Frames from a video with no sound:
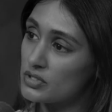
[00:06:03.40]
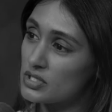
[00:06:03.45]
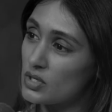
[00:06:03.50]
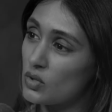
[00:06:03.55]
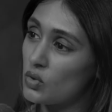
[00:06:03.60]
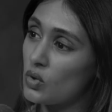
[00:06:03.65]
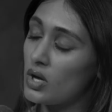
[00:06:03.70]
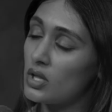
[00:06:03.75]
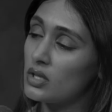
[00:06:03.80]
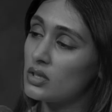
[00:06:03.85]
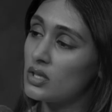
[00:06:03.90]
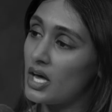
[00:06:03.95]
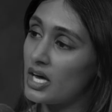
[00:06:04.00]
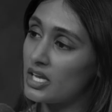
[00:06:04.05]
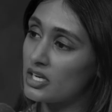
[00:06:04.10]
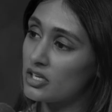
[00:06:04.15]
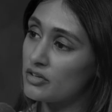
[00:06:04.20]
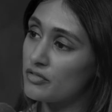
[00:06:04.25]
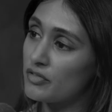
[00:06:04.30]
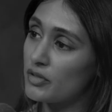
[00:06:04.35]
So a
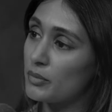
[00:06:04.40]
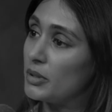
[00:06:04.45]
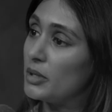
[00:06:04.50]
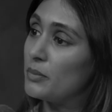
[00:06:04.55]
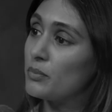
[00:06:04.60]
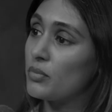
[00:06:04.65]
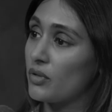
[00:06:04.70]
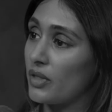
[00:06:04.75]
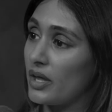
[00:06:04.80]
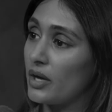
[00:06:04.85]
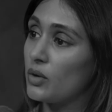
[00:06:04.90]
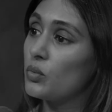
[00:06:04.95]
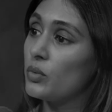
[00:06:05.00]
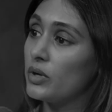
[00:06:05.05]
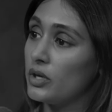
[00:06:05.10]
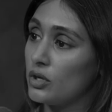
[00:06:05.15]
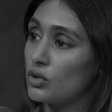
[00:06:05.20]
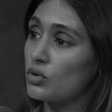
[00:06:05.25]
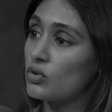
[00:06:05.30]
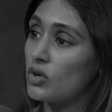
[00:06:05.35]
lot of the people that
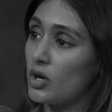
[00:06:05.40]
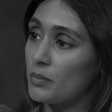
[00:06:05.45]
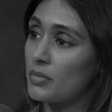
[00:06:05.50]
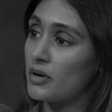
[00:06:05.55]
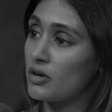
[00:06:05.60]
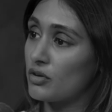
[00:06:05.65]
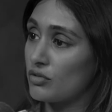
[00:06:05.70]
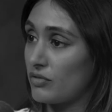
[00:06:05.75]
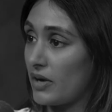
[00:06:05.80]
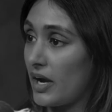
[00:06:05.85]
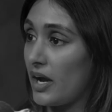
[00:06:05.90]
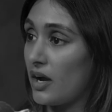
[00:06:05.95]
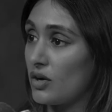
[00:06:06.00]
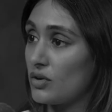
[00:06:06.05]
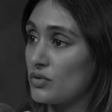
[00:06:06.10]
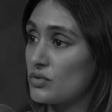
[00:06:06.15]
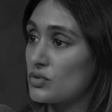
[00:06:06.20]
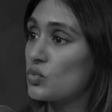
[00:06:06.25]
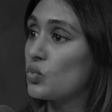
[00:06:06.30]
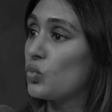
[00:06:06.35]
we grew up
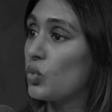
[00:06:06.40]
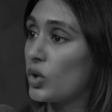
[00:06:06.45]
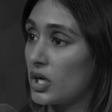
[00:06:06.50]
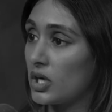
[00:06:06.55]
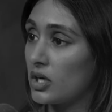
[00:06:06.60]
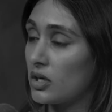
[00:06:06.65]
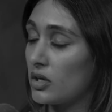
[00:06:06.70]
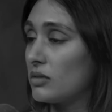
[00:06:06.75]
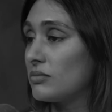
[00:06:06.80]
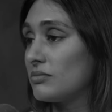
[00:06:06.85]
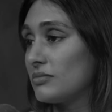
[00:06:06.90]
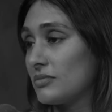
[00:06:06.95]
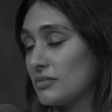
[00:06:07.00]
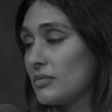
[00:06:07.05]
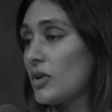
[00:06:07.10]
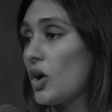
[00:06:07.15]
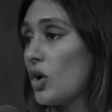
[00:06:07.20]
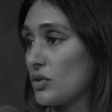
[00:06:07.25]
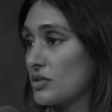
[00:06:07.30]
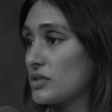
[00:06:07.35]
around were
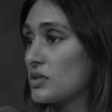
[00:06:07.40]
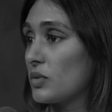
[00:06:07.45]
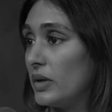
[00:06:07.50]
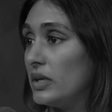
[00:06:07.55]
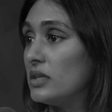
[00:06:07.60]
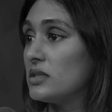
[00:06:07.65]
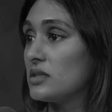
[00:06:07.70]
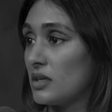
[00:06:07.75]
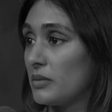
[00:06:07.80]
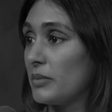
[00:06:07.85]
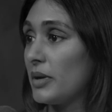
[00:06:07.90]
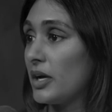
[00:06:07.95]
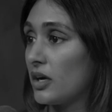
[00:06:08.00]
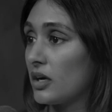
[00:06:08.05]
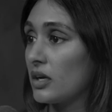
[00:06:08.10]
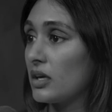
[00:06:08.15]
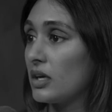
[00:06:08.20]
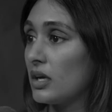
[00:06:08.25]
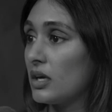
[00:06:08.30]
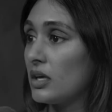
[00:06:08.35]
also Indian
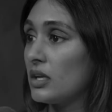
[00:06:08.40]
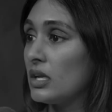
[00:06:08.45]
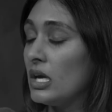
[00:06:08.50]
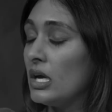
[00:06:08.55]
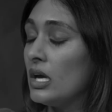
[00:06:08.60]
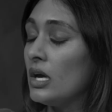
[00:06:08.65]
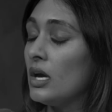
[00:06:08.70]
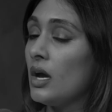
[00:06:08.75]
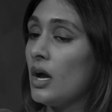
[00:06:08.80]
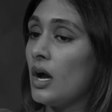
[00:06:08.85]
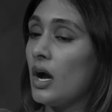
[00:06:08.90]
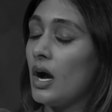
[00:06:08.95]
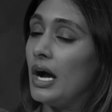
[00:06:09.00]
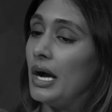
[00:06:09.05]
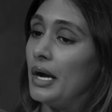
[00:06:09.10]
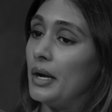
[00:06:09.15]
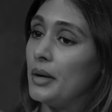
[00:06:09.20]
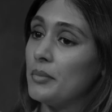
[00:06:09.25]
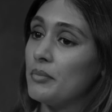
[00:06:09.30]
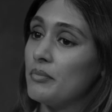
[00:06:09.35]
American.
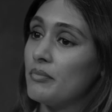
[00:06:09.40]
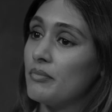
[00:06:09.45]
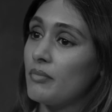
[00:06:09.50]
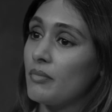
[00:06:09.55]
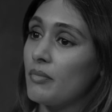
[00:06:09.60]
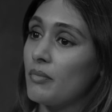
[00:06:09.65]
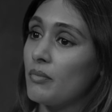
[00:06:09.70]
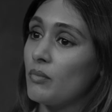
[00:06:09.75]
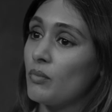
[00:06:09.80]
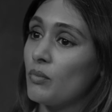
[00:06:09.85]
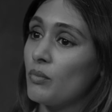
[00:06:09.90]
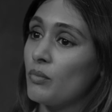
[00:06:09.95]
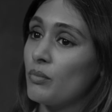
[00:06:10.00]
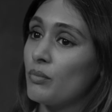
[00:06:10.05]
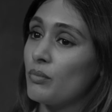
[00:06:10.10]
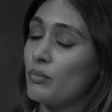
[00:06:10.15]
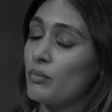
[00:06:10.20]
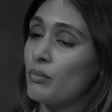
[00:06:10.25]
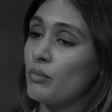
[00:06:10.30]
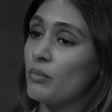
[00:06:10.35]
Um,
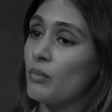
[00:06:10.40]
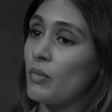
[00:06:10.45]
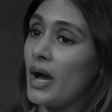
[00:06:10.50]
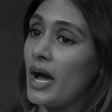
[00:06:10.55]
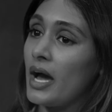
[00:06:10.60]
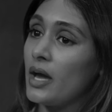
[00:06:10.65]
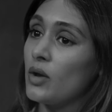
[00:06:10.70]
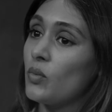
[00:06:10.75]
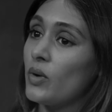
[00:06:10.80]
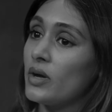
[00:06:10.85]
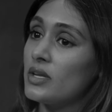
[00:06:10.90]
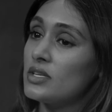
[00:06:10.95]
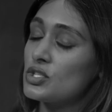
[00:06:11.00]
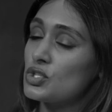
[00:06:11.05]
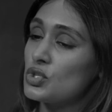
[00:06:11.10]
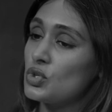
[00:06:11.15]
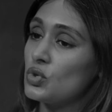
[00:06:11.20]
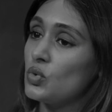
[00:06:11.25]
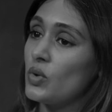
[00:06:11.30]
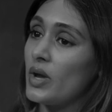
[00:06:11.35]
I went
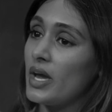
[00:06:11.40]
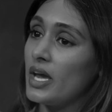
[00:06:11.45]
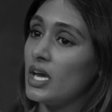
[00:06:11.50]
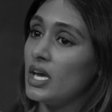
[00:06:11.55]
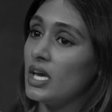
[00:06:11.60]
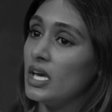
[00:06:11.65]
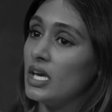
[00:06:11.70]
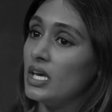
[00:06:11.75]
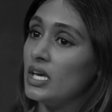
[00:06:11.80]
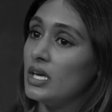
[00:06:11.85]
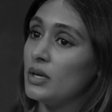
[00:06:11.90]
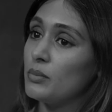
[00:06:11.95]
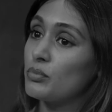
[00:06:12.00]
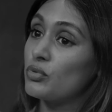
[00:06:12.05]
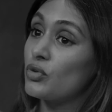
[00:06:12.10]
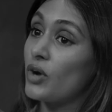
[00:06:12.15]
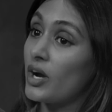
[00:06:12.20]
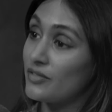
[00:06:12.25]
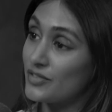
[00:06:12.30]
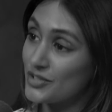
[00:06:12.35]
to a
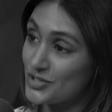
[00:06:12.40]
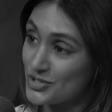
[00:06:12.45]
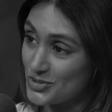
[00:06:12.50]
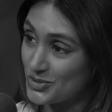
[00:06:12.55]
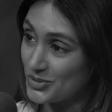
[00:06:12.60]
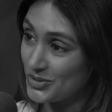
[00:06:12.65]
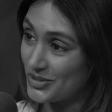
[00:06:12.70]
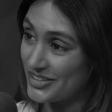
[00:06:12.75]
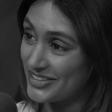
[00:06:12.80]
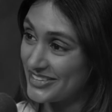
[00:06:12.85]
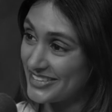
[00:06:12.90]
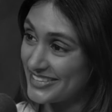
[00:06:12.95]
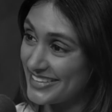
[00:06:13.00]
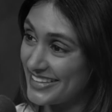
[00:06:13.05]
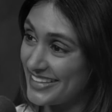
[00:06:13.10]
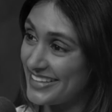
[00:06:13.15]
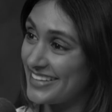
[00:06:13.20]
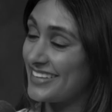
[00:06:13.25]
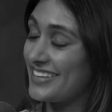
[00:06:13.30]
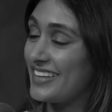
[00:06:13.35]
private school
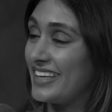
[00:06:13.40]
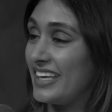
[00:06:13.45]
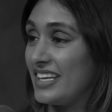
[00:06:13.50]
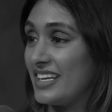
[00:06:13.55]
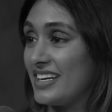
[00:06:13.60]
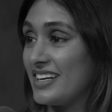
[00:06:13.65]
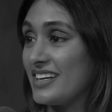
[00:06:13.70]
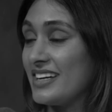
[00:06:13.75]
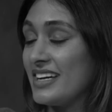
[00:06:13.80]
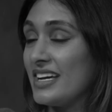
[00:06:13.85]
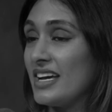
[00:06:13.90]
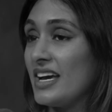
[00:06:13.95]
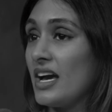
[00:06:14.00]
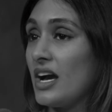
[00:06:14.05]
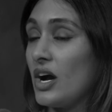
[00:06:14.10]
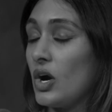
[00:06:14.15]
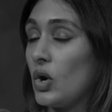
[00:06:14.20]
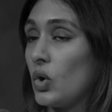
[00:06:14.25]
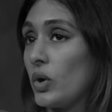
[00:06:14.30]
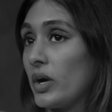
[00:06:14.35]
in Atlanta,
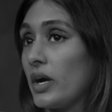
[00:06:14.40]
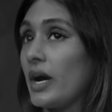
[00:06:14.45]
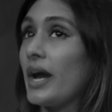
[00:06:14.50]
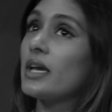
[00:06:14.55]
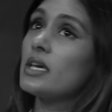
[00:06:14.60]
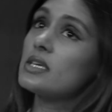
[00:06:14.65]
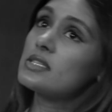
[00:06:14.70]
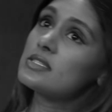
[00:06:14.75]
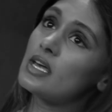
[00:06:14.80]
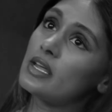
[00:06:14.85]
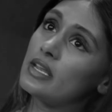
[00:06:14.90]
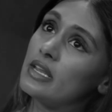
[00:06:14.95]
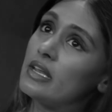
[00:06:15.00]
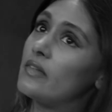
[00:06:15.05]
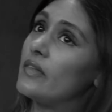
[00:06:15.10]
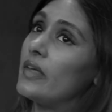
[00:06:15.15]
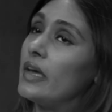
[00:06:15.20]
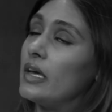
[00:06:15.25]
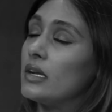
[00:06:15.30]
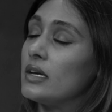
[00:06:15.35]
or I guess not in
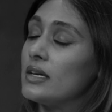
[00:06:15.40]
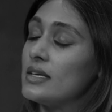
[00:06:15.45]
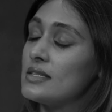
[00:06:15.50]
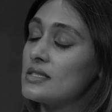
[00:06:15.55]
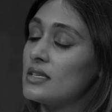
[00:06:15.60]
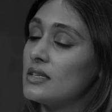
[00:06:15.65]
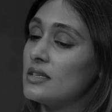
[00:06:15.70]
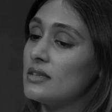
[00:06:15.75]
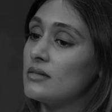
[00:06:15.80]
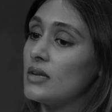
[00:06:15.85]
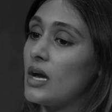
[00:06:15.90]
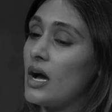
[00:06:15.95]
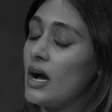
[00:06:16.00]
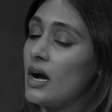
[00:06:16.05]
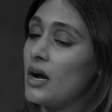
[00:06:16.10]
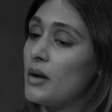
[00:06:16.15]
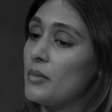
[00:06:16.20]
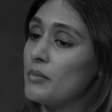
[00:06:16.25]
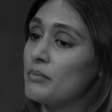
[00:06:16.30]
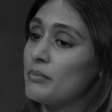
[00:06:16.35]
Atlanta, it's in
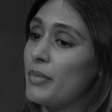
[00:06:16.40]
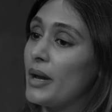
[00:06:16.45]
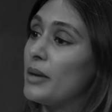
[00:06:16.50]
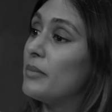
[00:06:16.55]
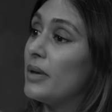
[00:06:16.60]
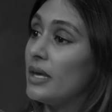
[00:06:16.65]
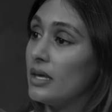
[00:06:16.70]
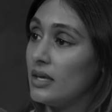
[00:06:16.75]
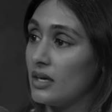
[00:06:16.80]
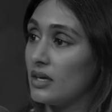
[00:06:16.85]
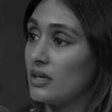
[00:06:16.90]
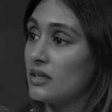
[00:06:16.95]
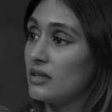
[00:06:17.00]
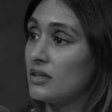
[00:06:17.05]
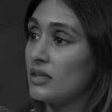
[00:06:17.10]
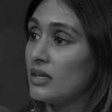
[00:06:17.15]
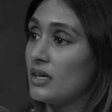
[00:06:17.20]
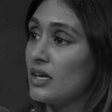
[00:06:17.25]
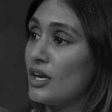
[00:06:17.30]
by Macon.